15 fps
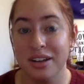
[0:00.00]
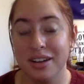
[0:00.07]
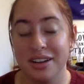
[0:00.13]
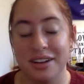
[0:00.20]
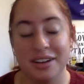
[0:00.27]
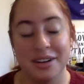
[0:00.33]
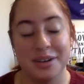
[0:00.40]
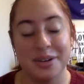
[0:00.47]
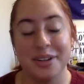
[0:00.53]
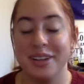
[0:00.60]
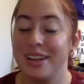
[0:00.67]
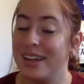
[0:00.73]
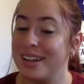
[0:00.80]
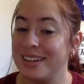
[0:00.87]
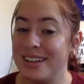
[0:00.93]

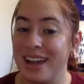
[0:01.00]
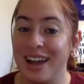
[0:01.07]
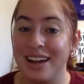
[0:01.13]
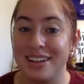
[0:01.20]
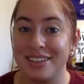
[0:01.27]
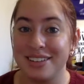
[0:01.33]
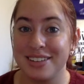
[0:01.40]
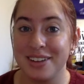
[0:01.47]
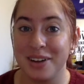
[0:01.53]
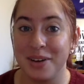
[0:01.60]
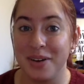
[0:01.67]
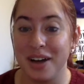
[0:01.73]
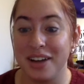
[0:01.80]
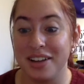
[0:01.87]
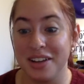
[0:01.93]
And yeah, so
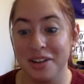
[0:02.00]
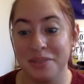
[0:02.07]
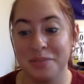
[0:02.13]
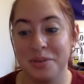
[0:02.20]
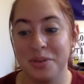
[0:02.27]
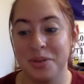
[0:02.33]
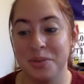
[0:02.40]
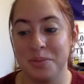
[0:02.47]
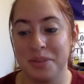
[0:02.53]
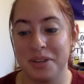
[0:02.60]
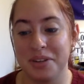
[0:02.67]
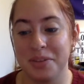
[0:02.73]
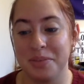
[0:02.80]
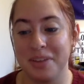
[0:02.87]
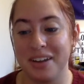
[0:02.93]
I love blues and
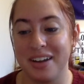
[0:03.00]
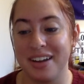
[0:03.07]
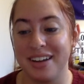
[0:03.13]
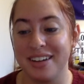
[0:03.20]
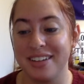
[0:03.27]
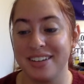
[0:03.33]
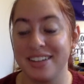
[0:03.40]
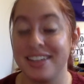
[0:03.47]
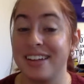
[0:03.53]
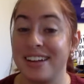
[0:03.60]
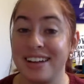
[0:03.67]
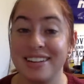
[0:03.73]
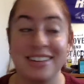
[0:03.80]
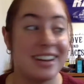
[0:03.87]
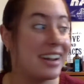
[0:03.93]
pinks on my eyes. And
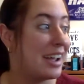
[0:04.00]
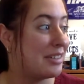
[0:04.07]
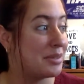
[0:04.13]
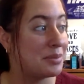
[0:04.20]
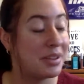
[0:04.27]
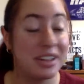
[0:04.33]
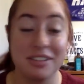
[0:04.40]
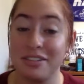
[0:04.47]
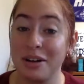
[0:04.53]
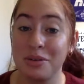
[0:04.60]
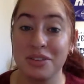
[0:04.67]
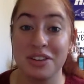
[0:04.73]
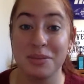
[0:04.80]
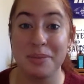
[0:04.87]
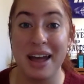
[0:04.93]
like I said, I haven't played around
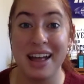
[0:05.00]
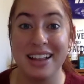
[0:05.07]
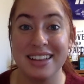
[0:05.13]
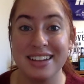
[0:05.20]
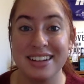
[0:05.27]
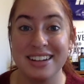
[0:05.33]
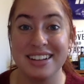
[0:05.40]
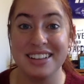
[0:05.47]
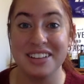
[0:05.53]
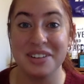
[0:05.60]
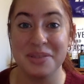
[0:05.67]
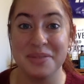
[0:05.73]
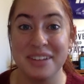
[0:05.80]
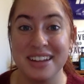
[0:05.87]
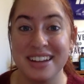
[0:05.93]
with this palette in a
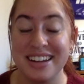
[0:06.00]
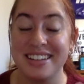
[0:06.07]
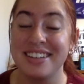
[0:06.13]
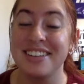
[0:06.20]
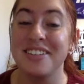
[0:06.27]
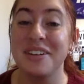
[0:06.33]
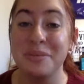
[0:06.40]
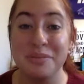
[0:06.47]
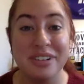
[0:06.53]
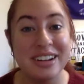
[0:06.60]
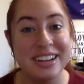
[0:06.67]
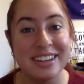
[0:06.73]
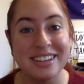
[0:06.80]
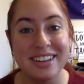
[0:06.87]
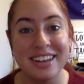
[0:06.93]
little bit, and so I'm
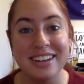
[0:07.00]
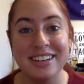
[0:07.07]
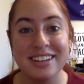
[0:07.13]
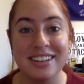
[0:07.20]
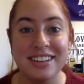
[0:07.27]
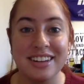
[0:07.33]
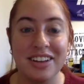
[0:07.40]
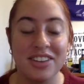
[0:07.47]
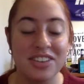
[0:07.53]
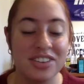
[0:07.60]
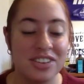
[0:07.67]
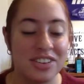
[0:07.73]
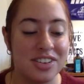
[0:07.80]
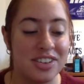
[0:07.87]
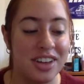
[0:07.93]
pretty excited to see how this
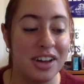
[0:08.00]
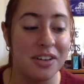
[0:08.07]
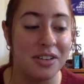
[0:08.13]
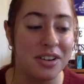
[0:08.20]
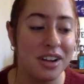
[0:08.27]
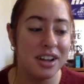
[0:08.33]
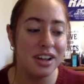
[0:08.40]
turns out.